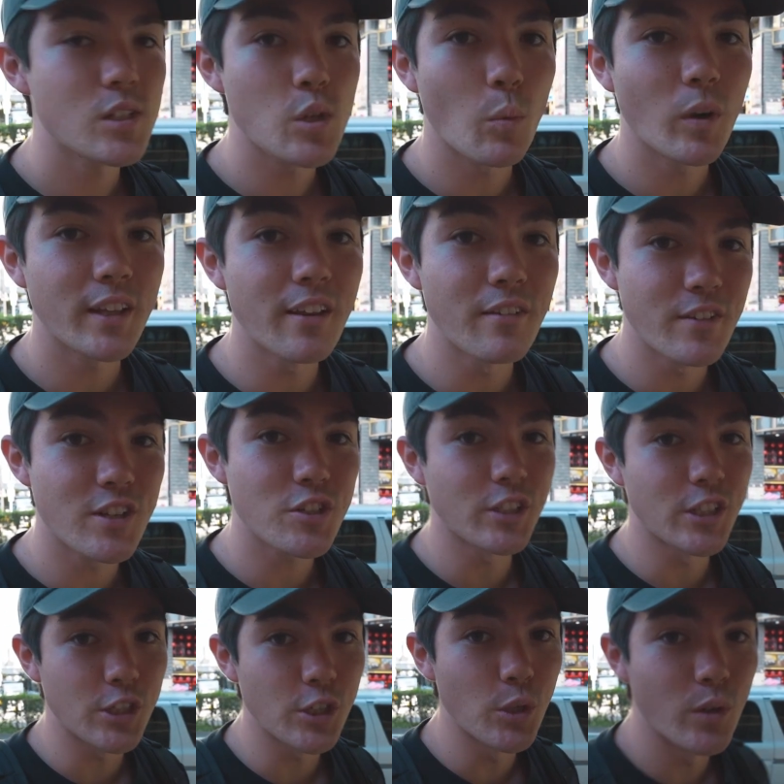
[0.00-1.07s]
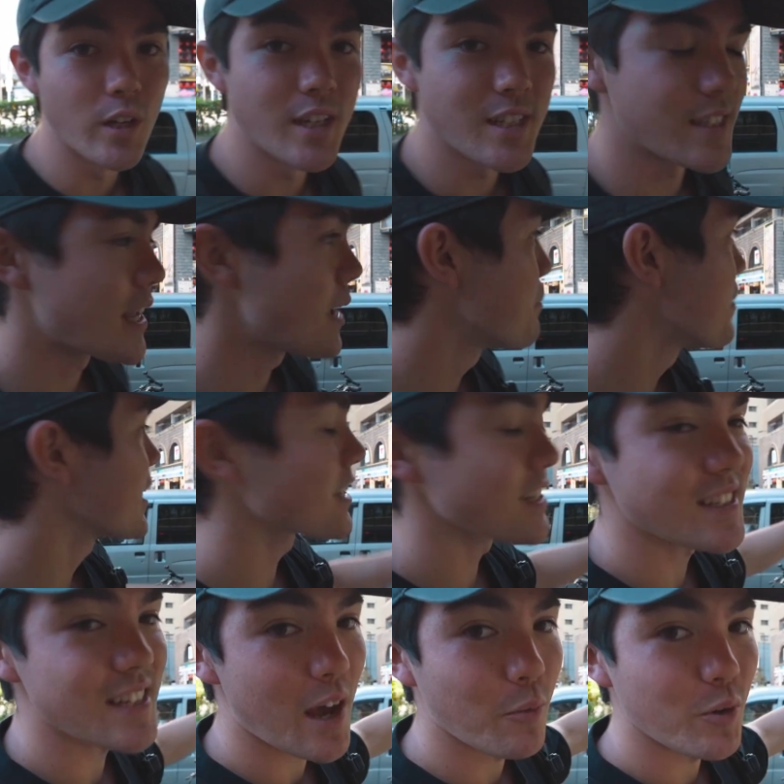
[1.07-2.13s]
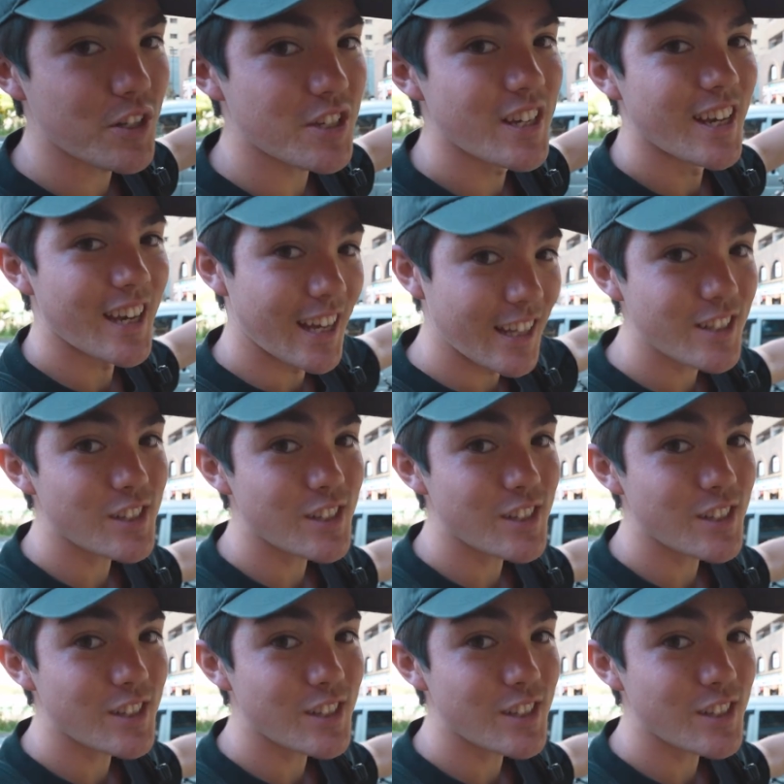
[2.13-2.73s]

So what they eventually do is they make the sandwich in the